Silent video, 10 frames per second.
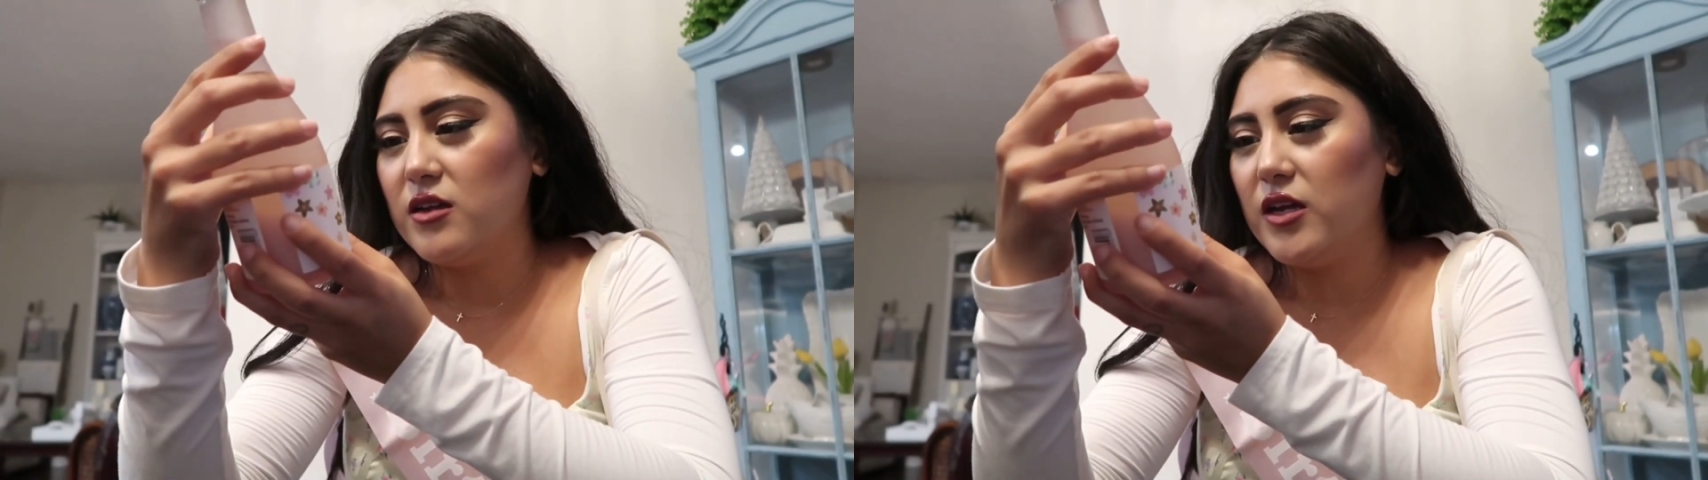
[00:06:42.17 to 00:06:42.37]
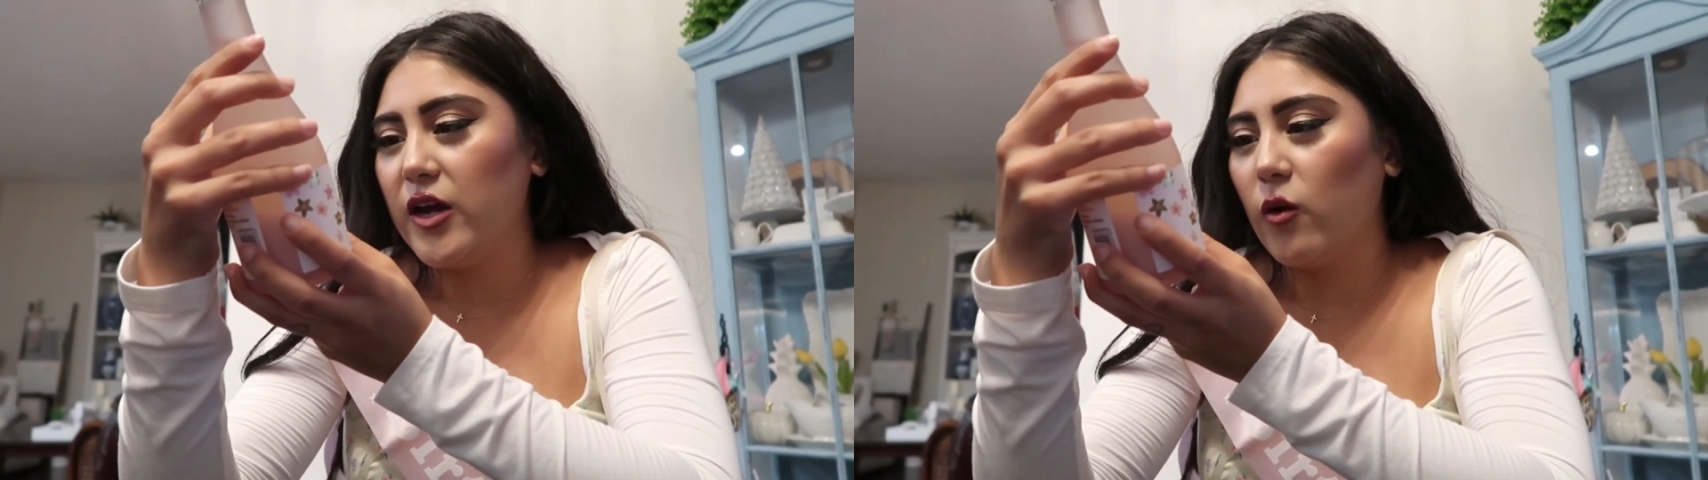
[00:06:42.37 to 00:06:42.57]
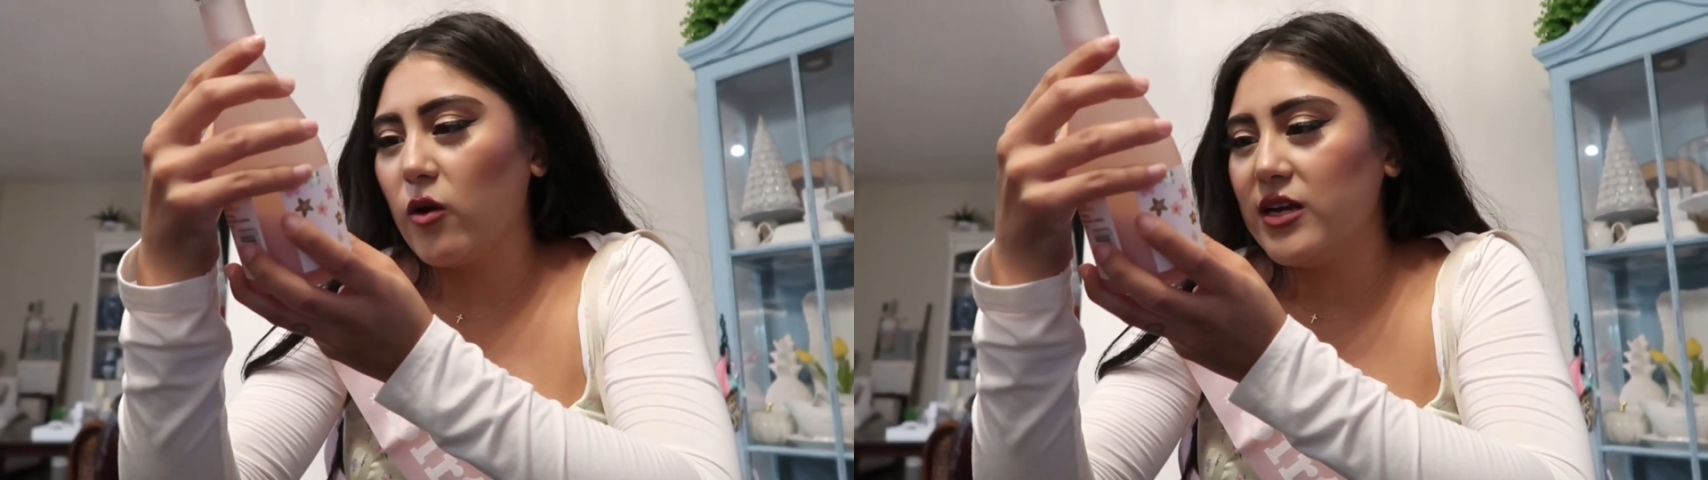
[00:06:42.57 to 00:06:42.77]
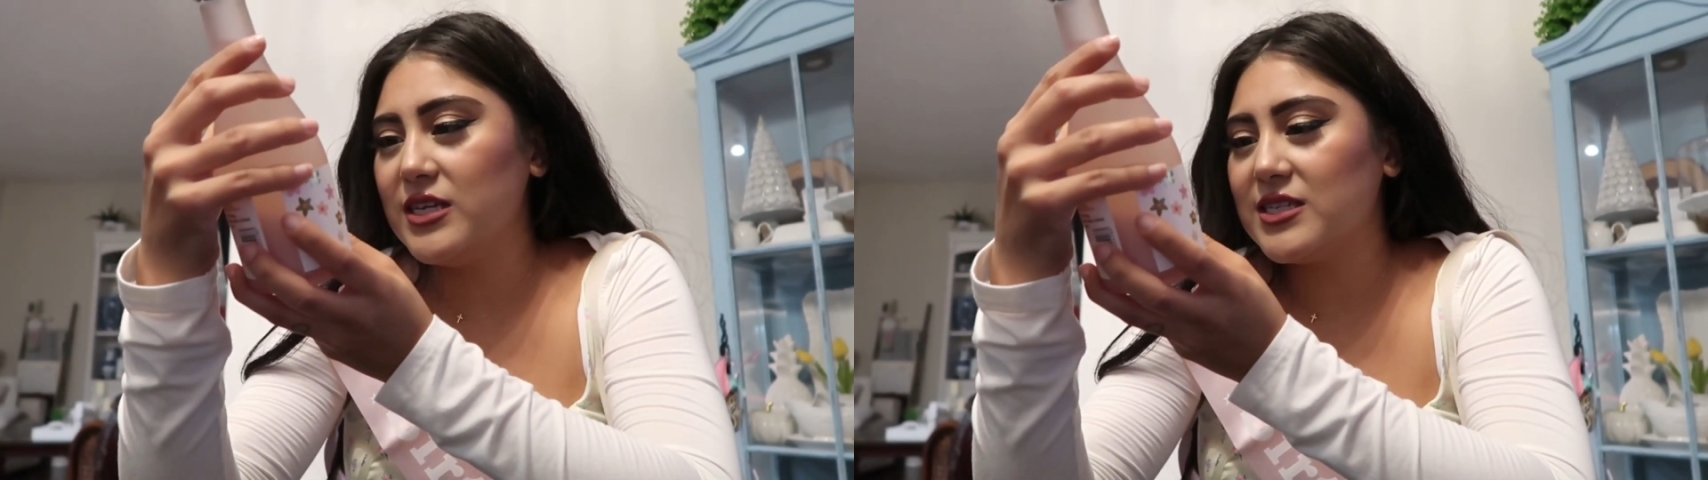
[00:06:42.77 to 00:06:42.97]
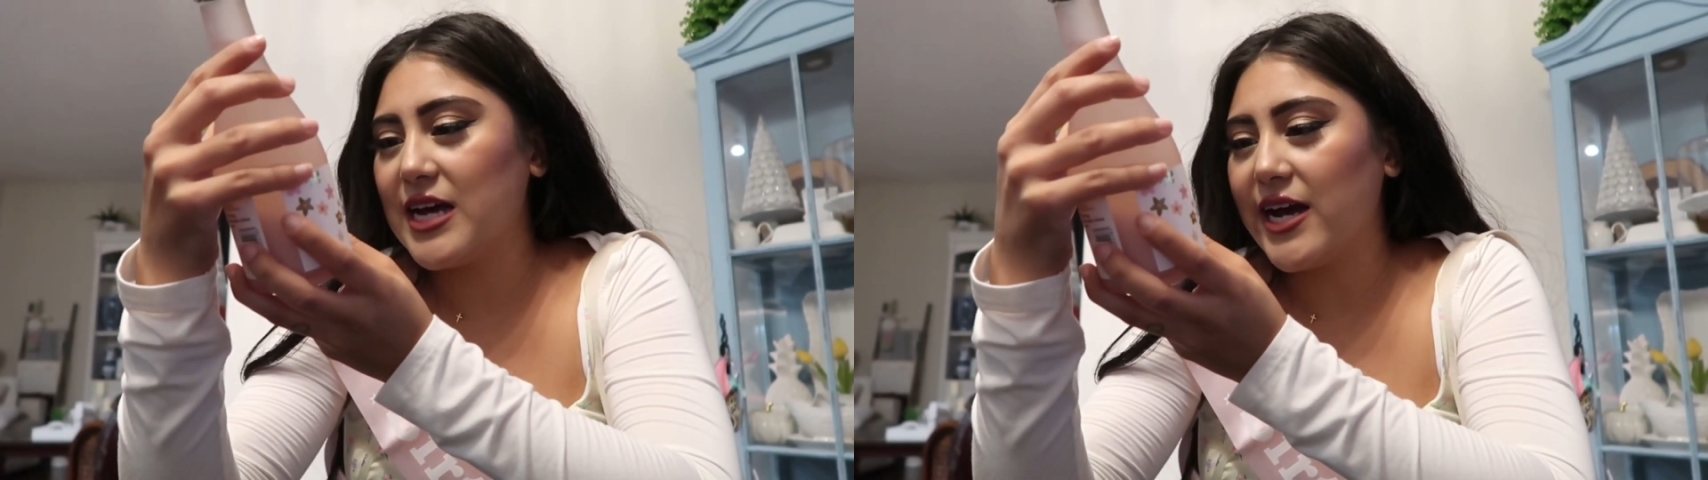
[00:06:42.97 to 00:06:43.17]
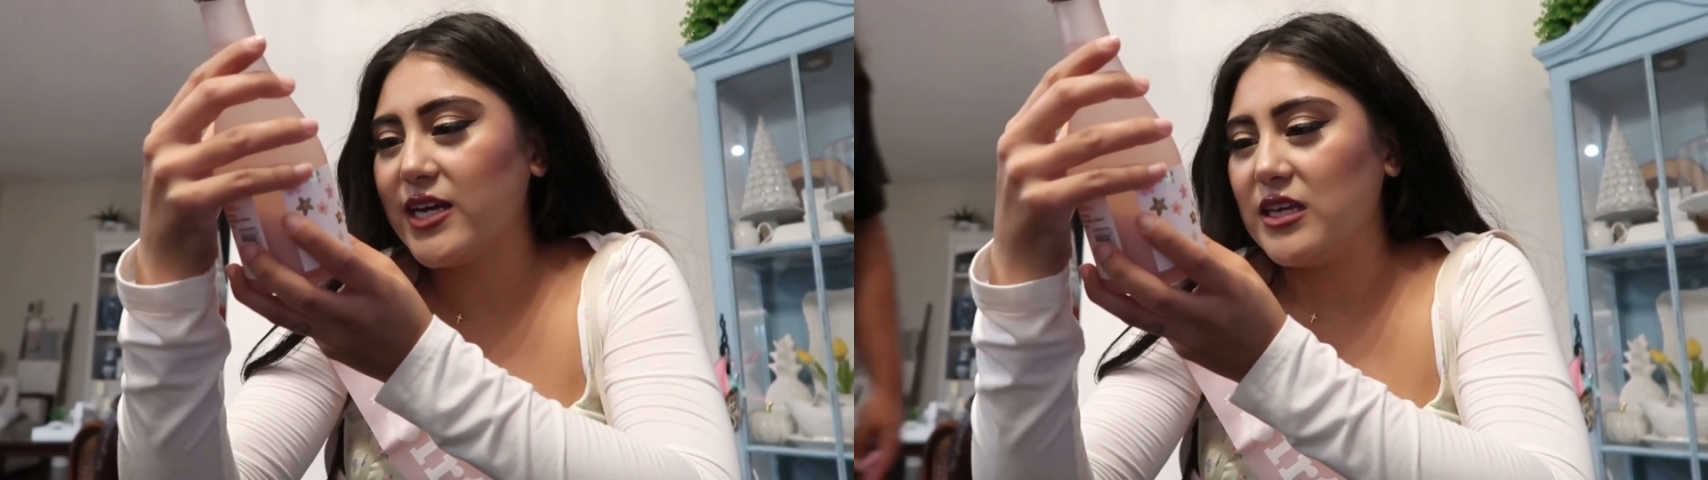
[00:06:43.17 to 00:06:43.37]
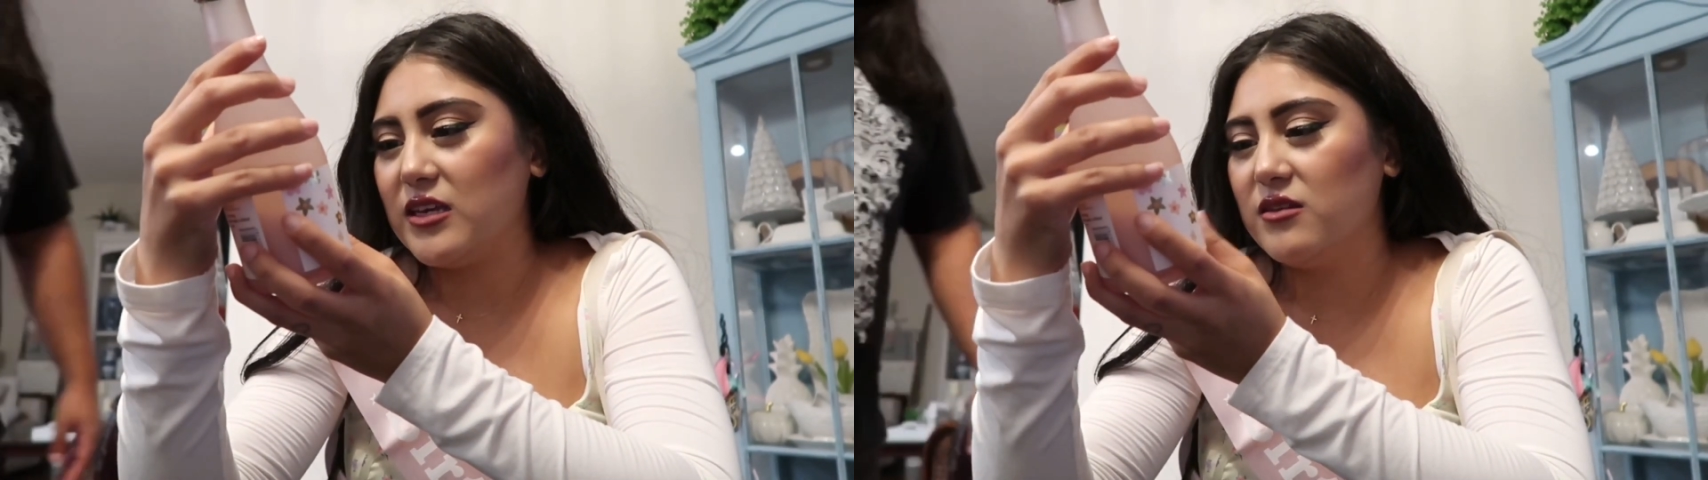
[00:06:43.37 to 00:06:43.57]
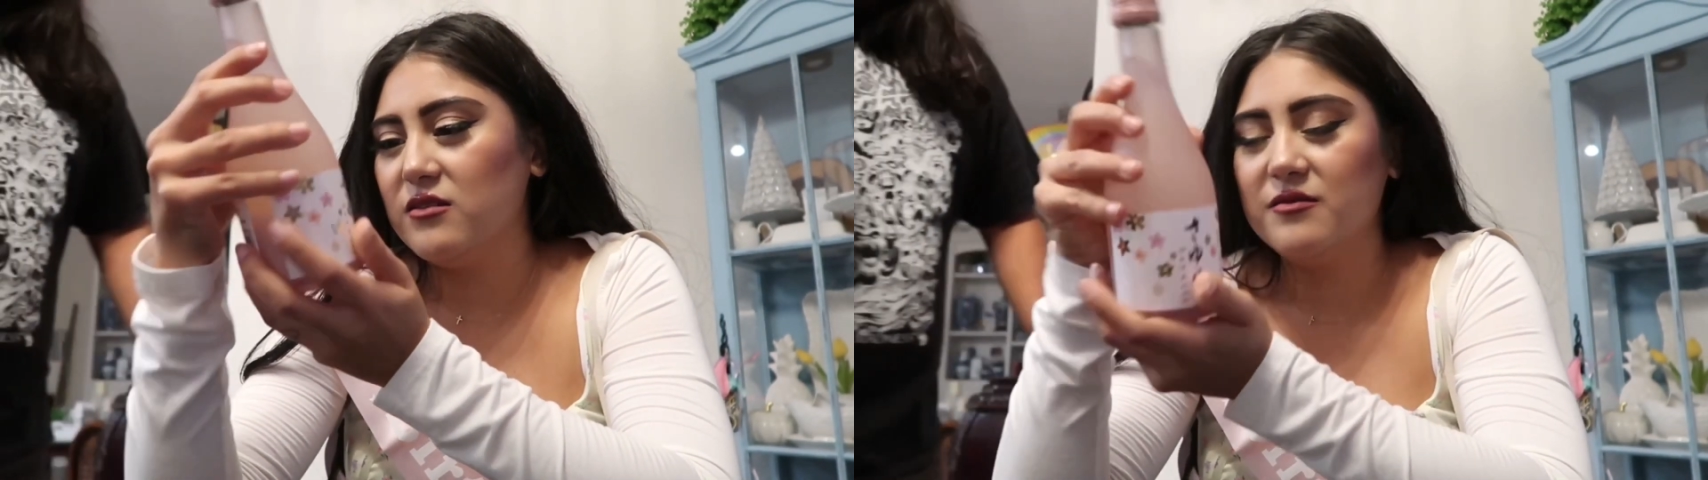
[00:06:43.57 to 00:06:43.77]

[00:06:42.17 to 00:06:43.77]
Nigori Sake.